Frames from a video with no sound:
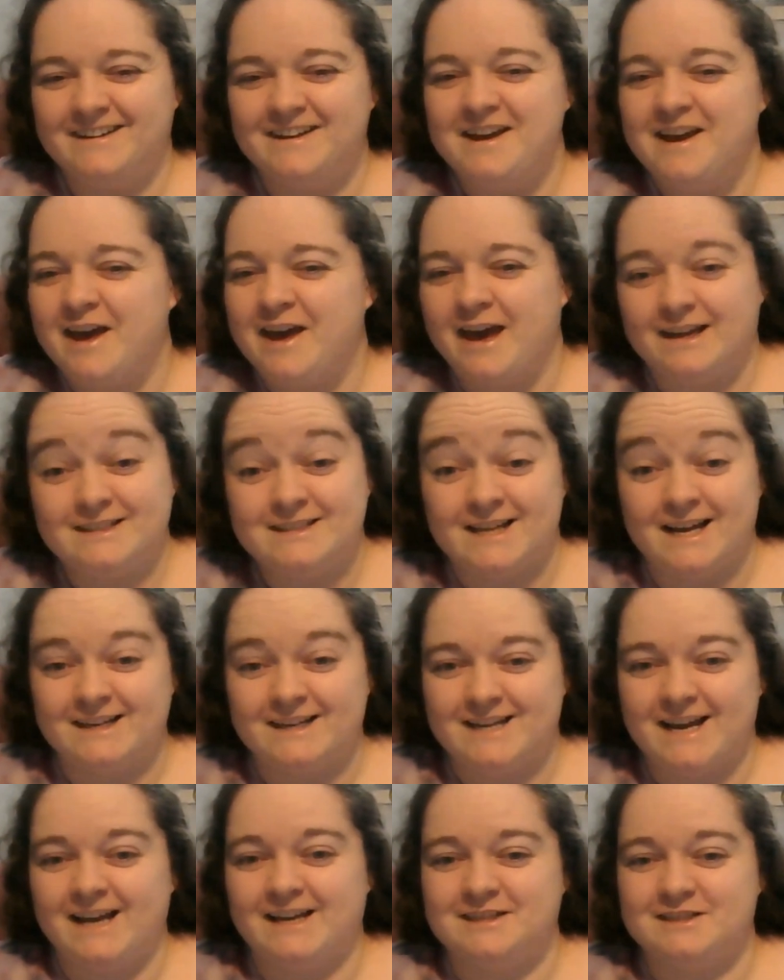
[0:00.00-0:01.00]
It's that
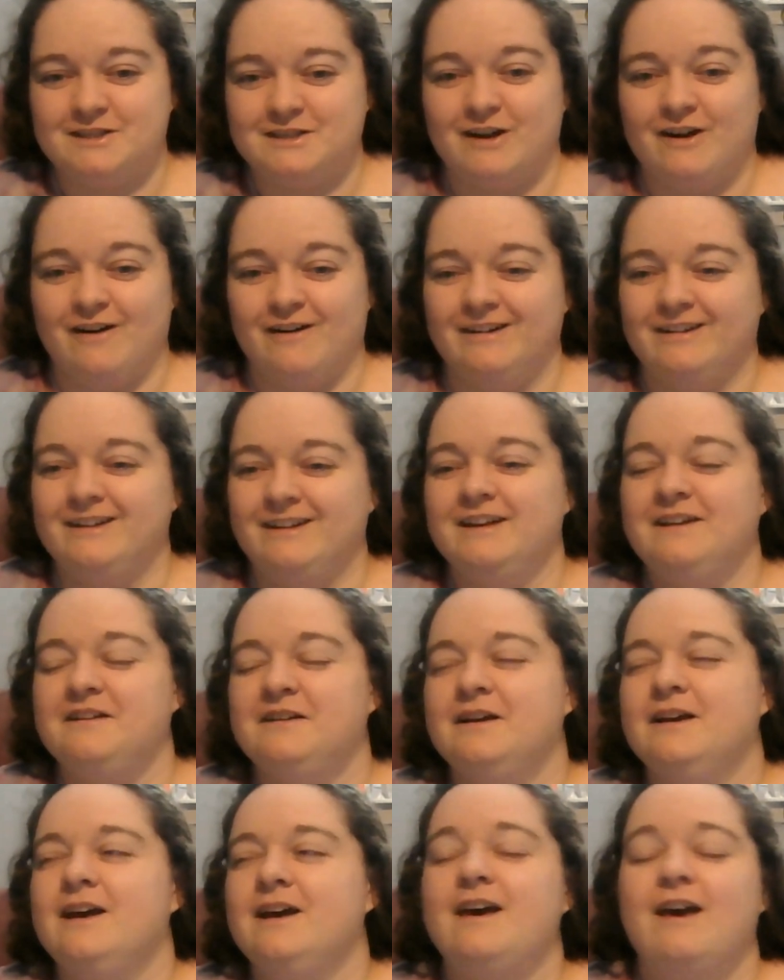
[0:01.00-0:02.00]
dang song.
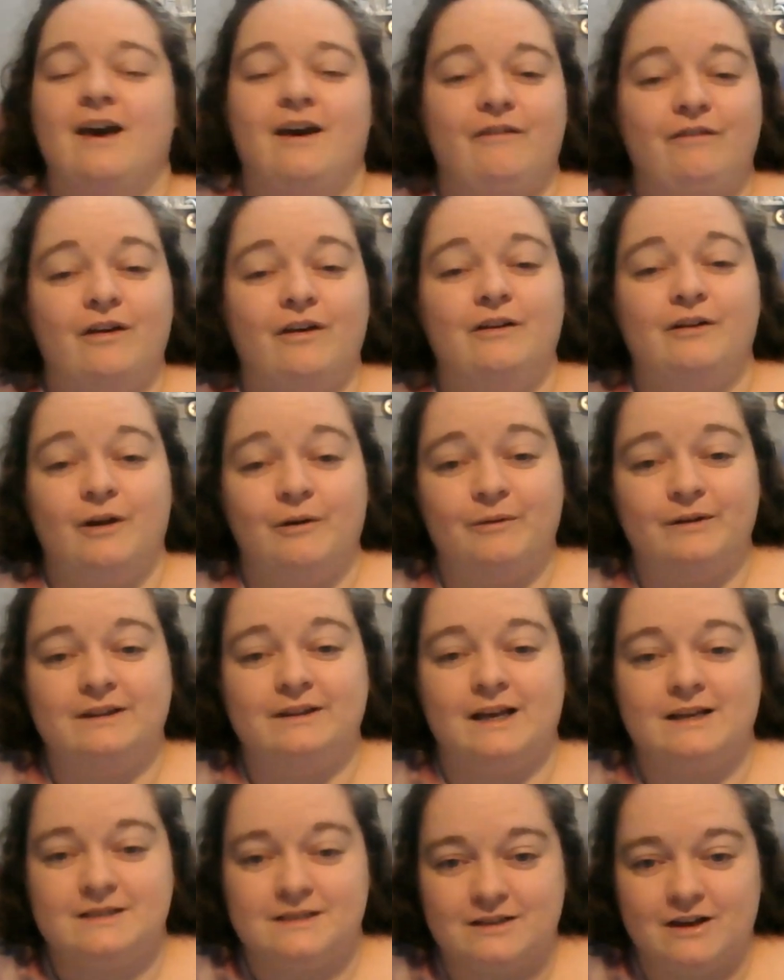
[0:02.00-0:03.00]
If y'all know what
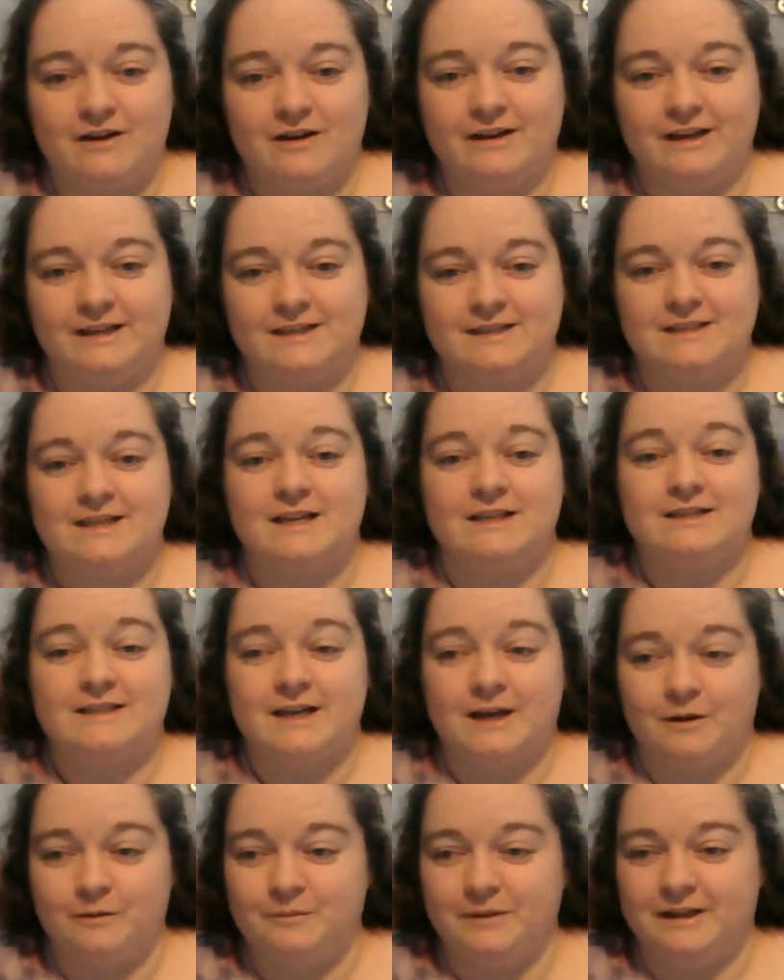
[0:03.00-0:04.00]
that song is,
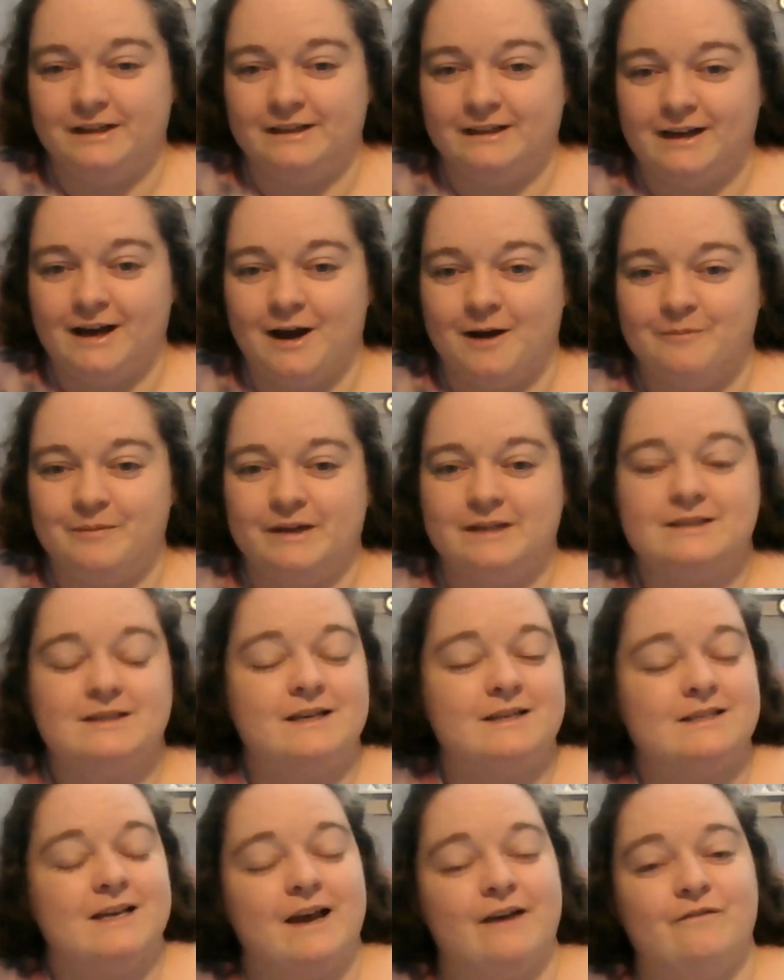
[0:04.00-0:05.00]
tell me in the comments,
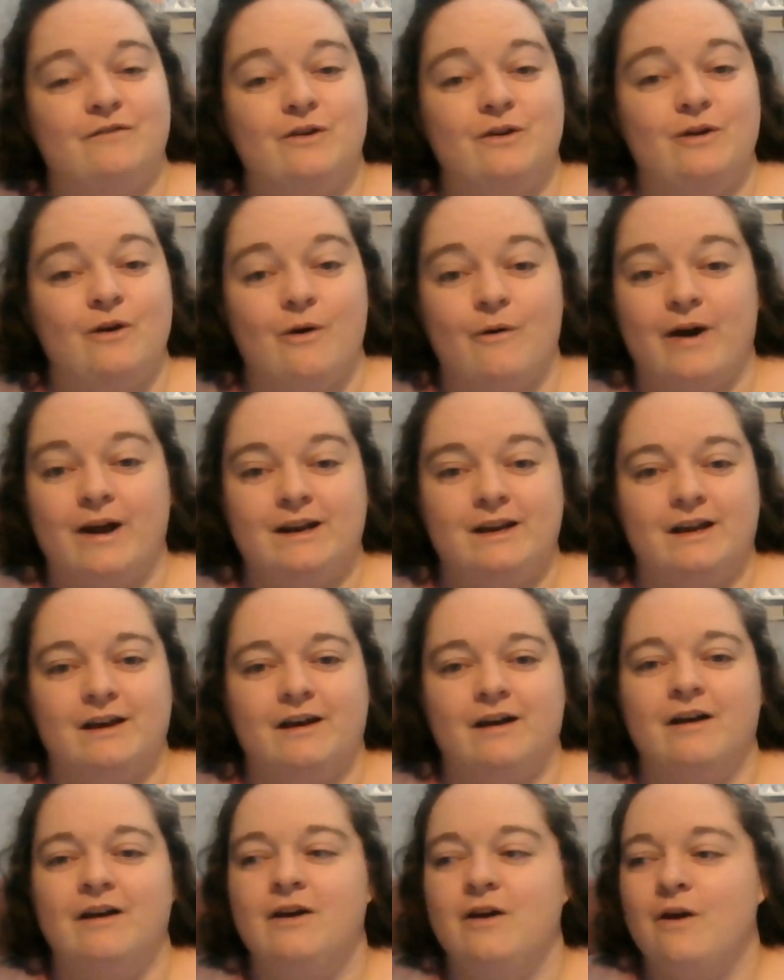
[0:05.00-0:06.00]
because I have no
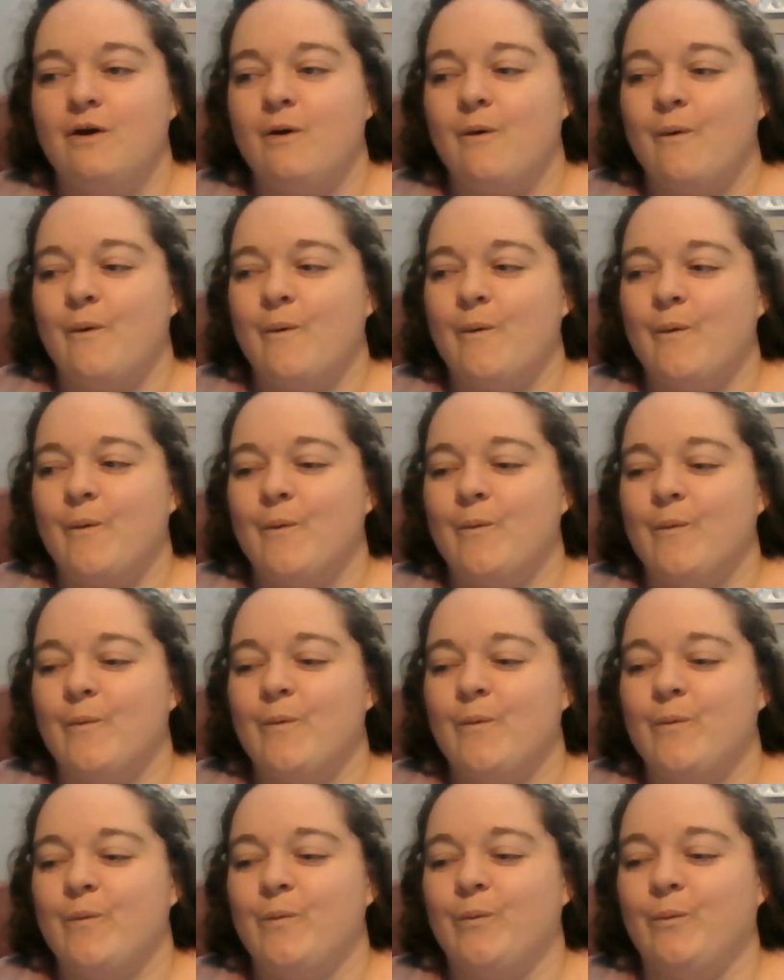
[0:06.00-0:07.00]
idea
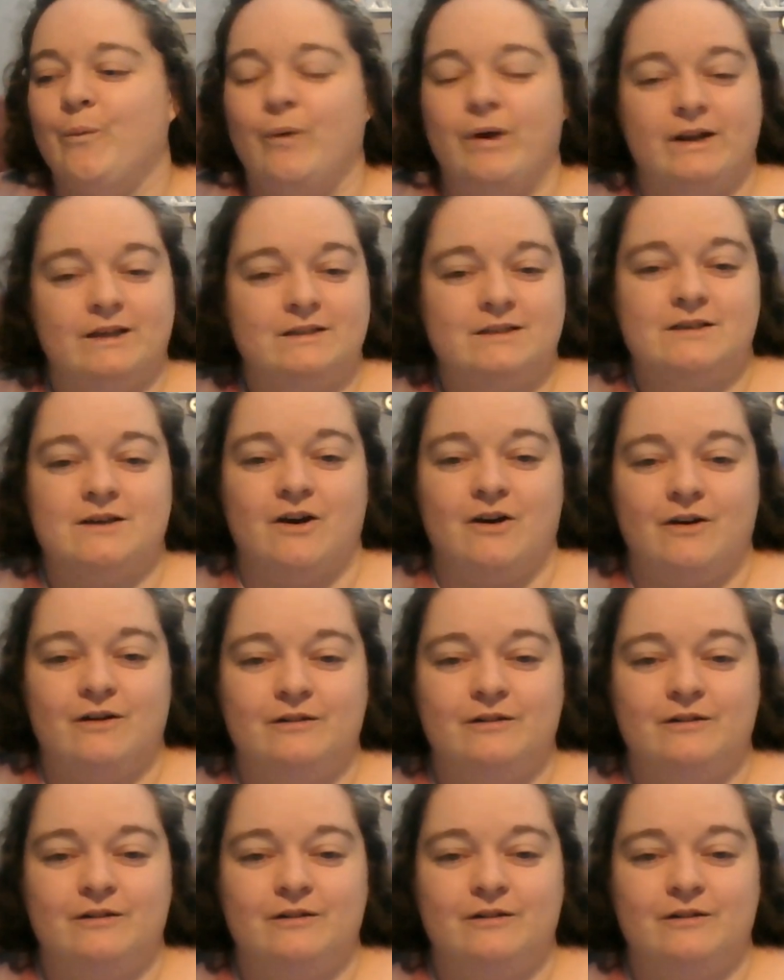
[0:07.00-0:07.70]
what it's called.